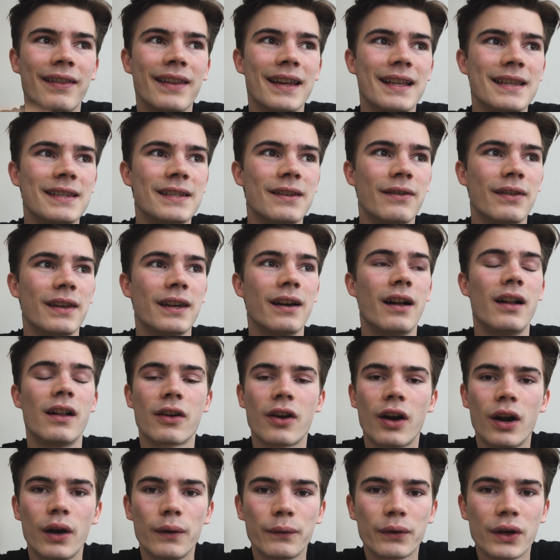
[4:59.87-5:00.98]
and then to the
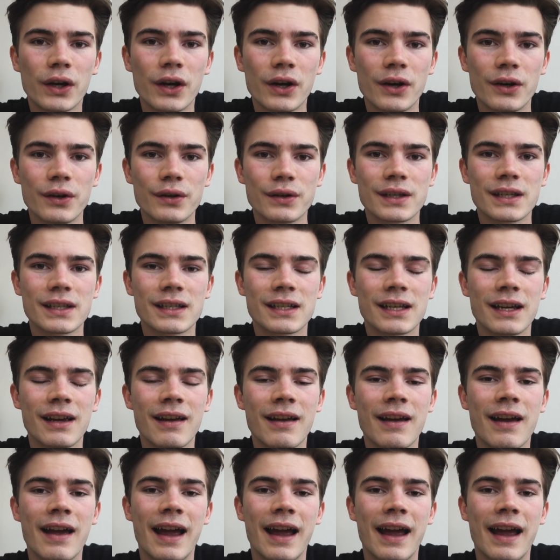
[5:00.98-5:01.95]
Algarve coast,